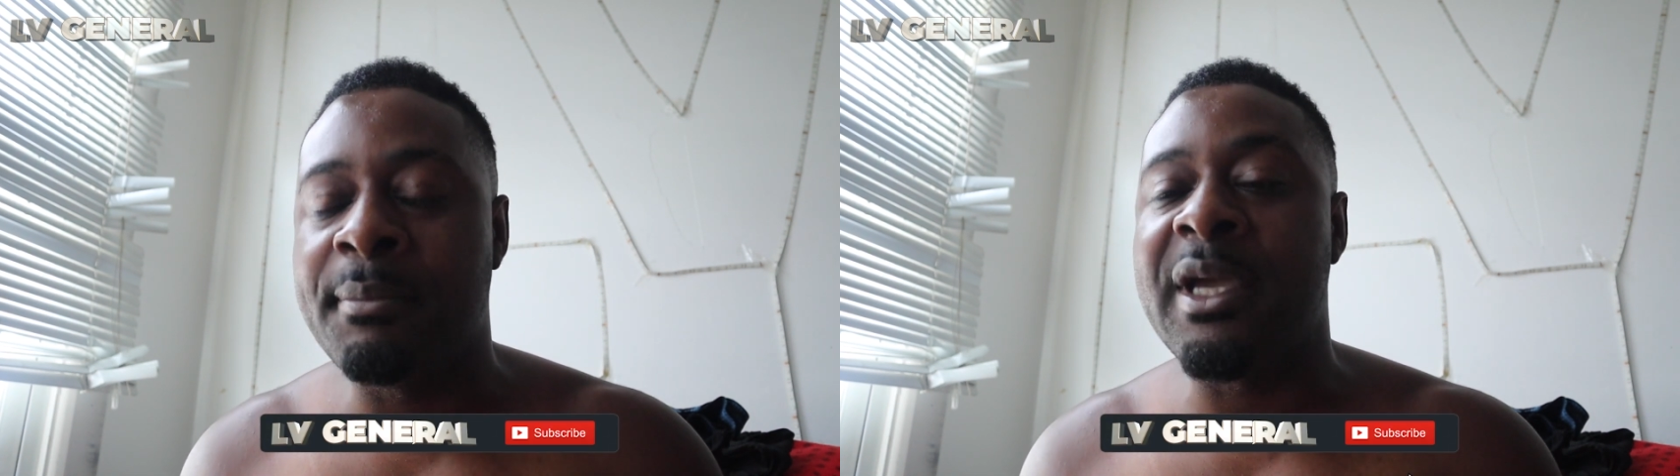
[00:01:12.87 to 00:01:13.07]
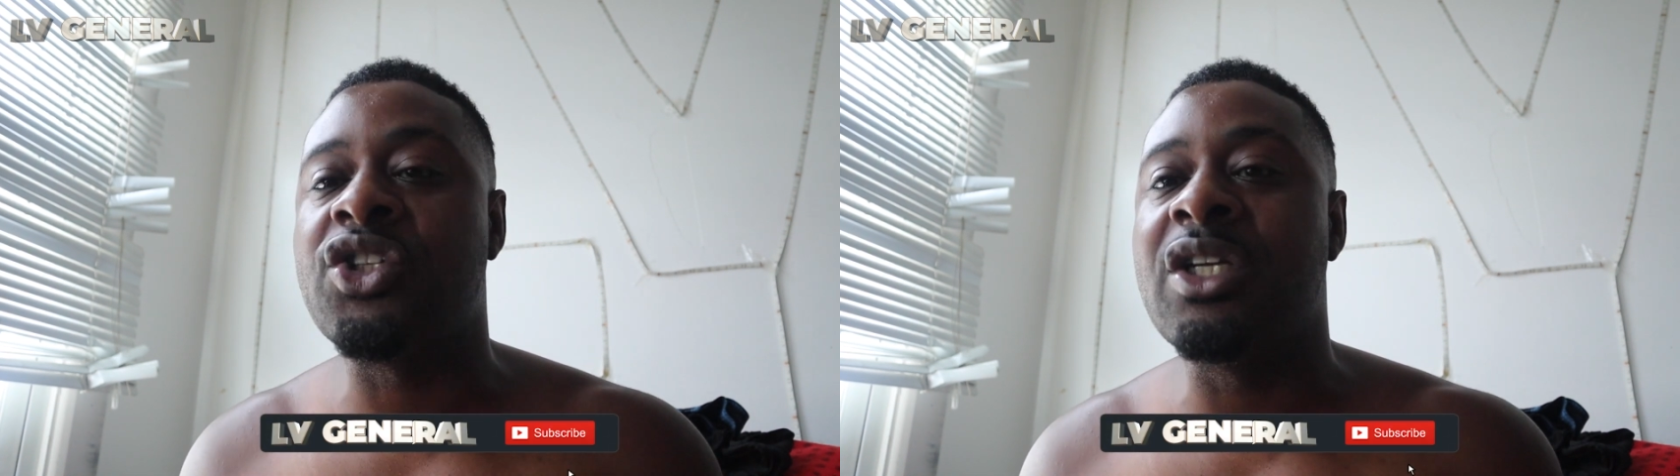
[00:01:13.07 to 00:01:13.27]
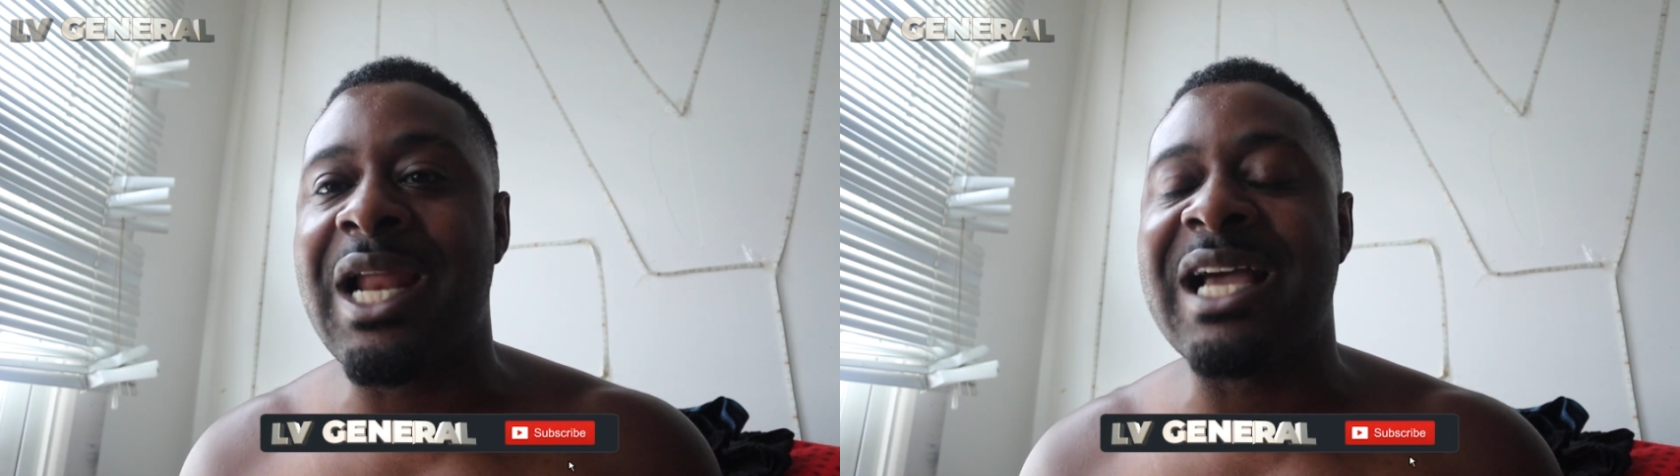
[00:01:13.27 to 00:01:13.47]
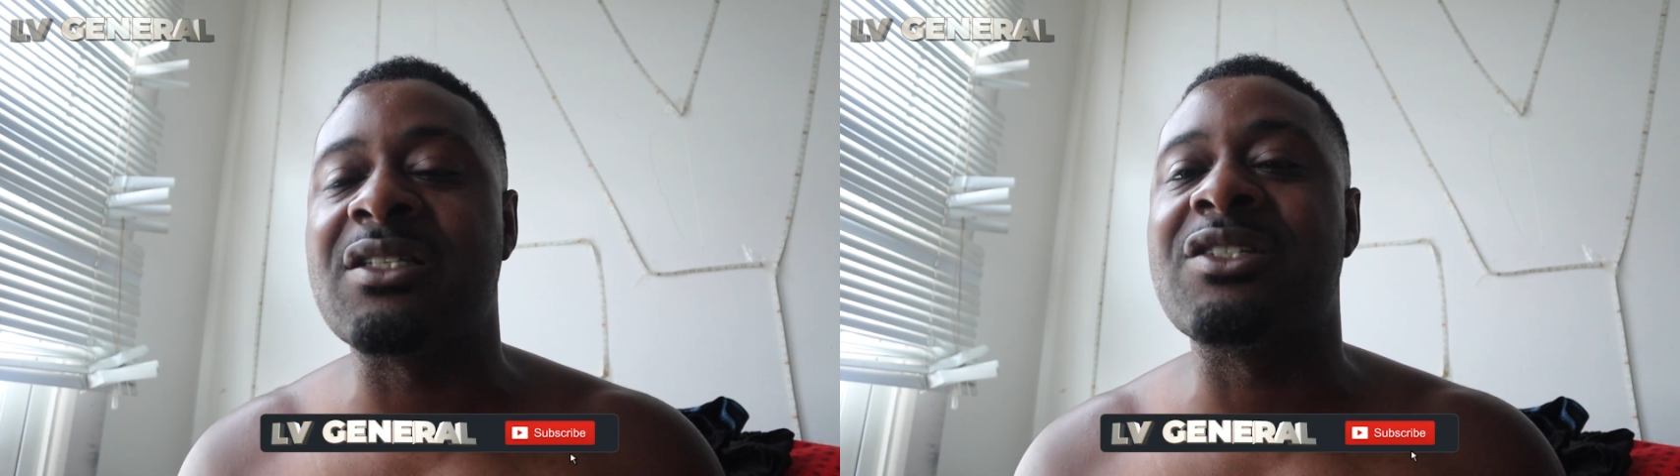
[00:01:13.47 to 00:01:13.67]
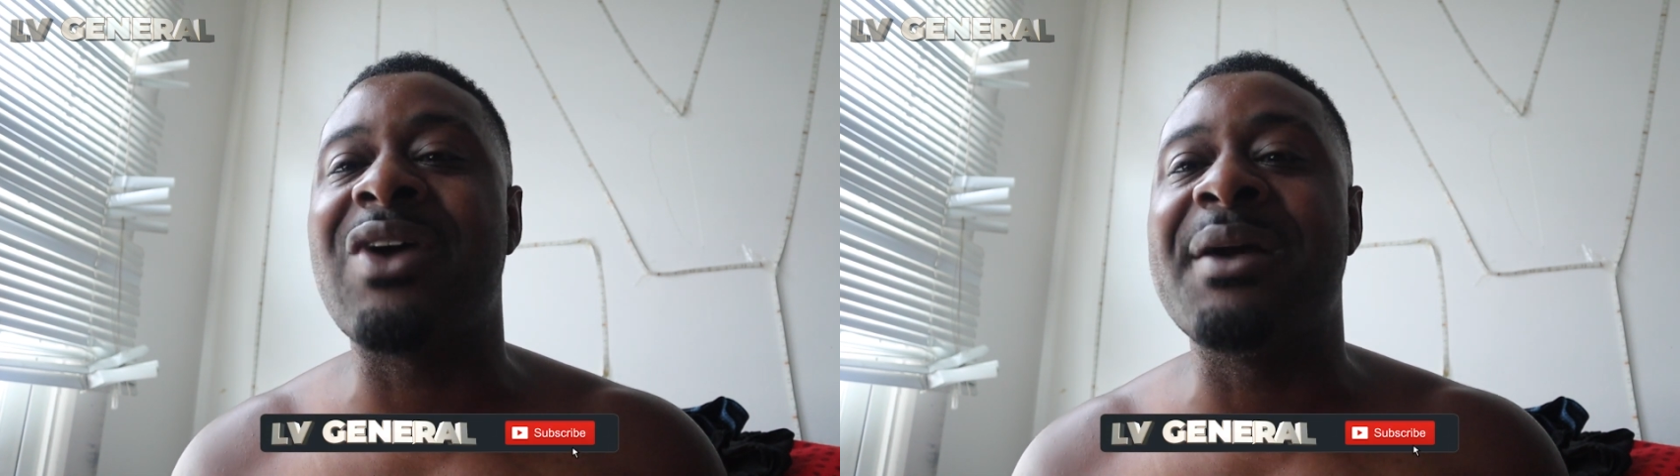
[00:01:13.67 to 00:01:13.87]
Make sure you like,
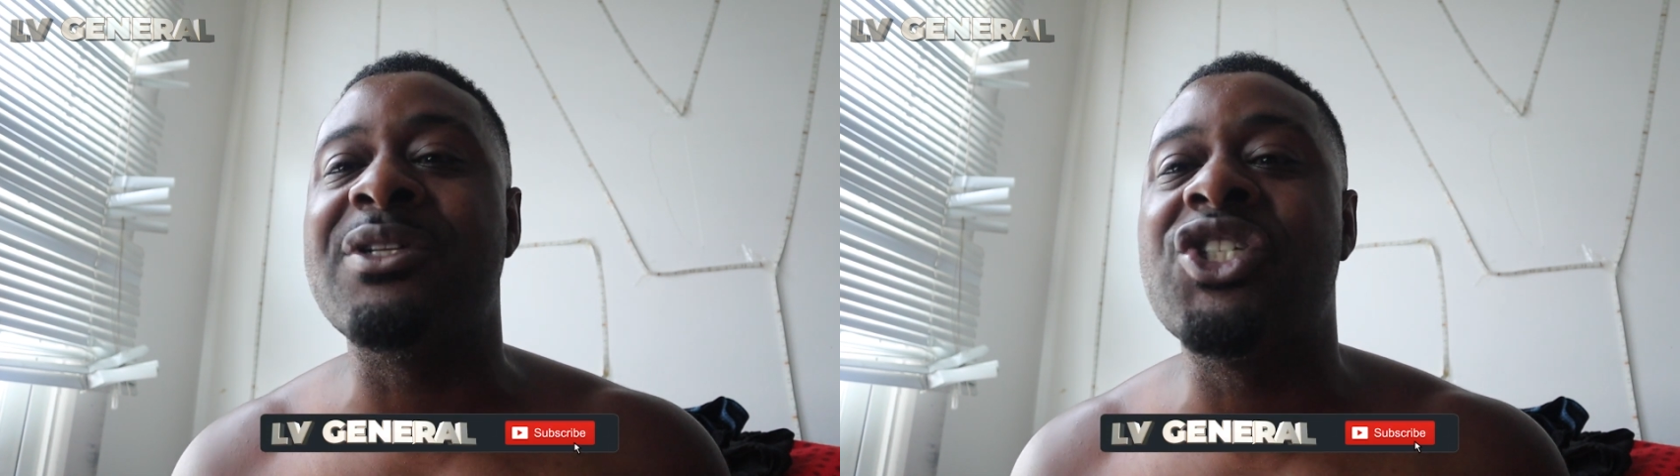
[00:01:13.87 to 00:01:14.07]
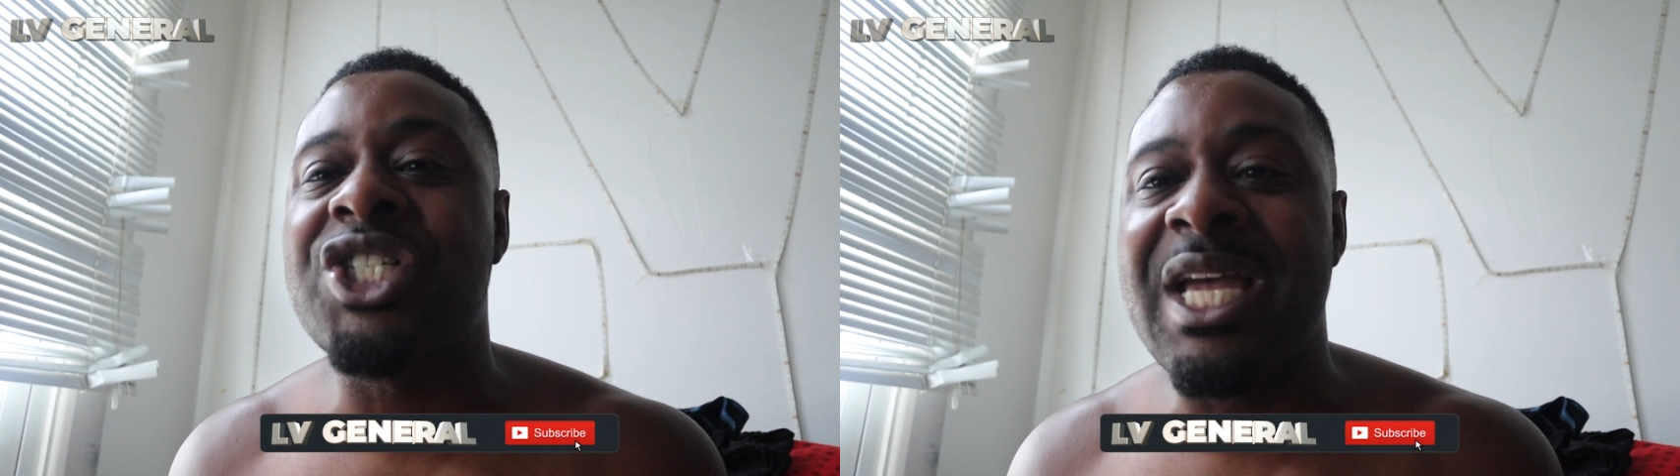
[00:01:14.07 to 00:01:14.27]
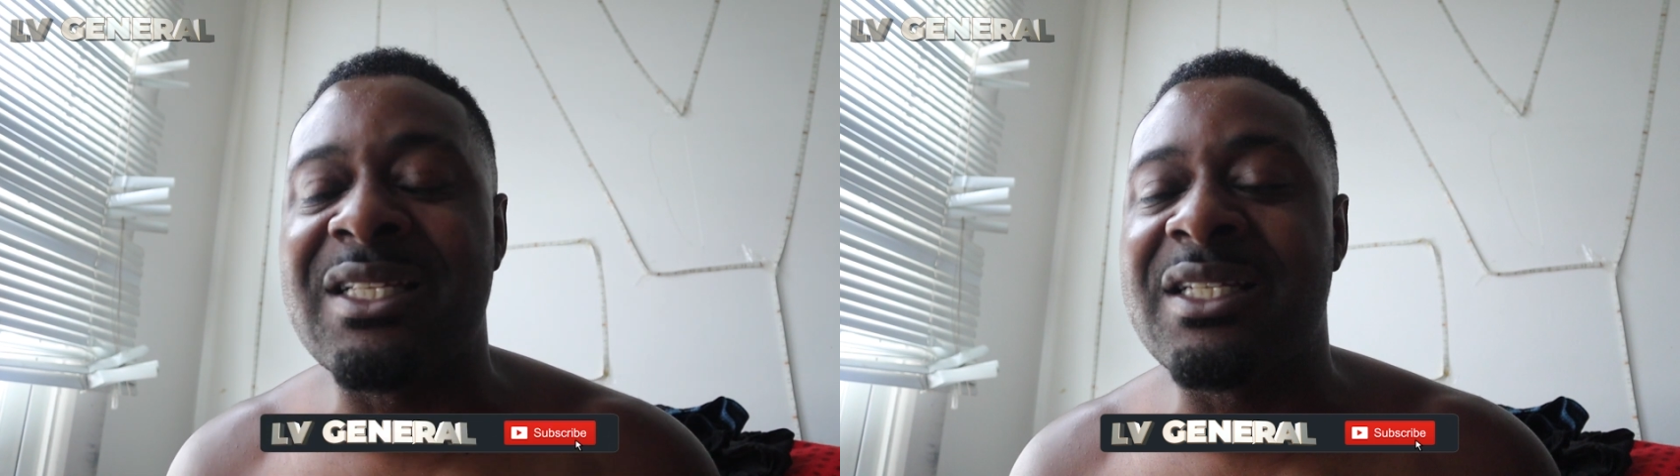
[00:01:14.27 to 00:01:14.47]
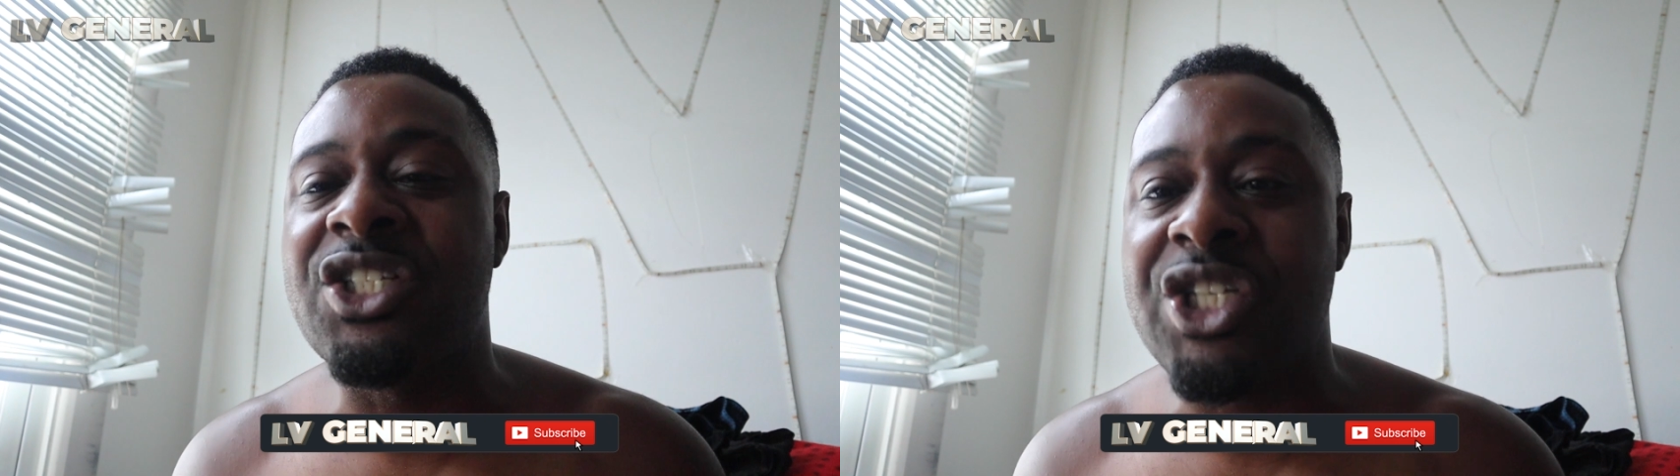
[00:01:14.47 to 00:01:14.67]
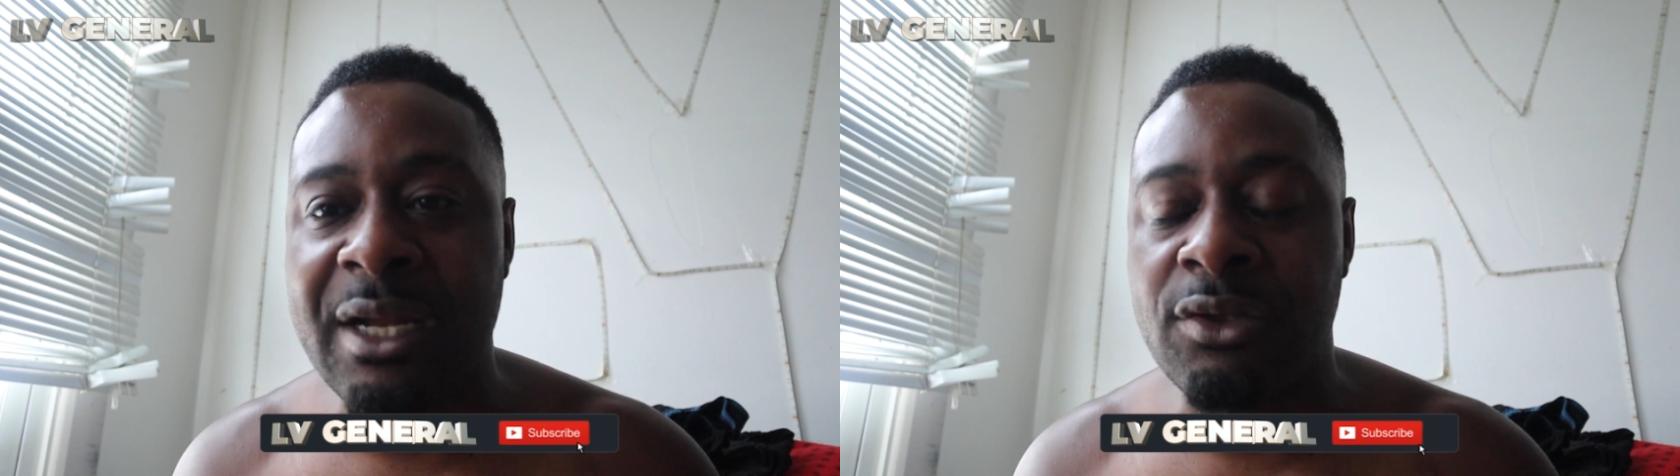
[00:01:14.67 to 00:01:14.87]
subscribe and share to the
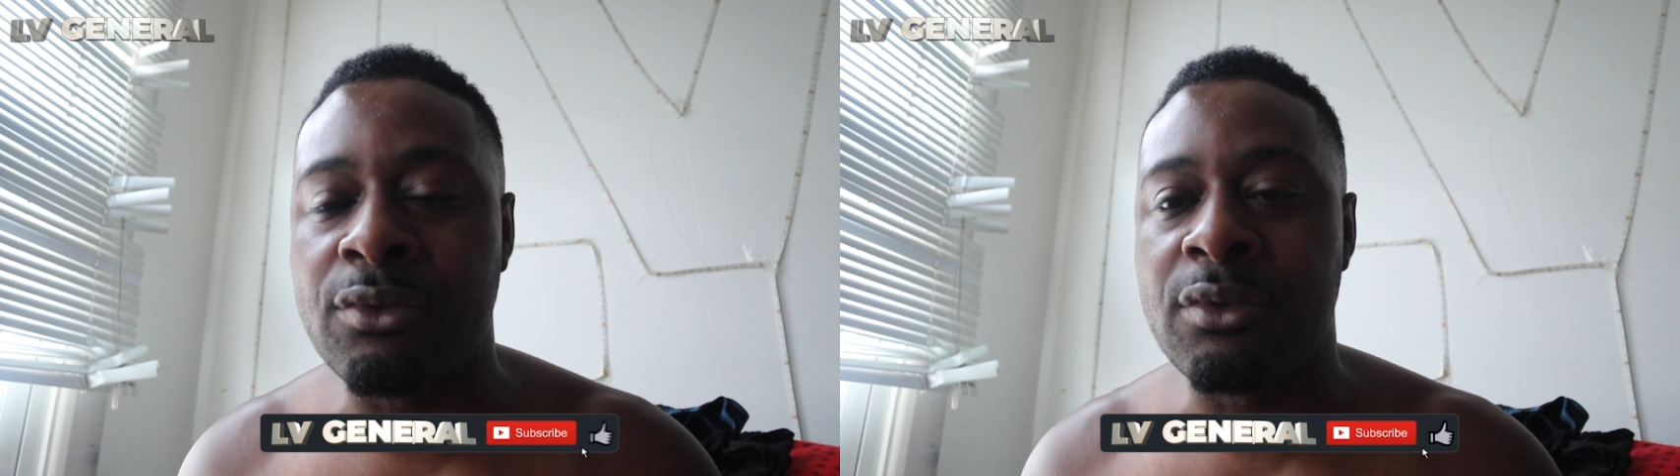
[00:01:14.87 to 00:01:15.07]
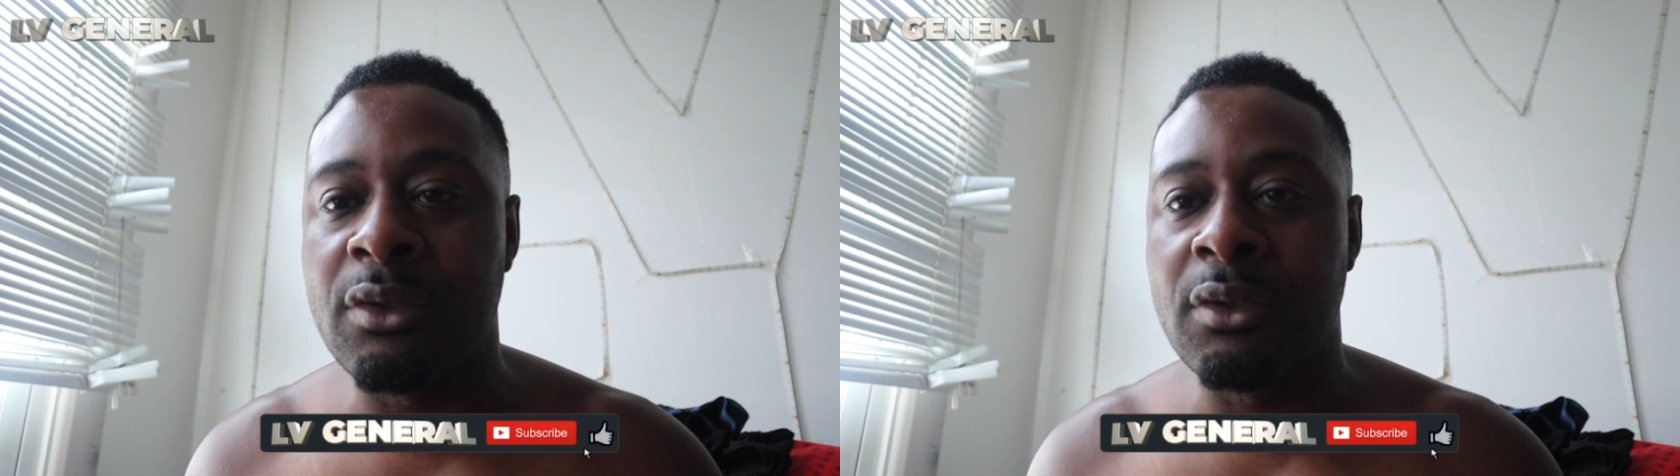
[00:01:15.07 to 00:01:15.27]
channel.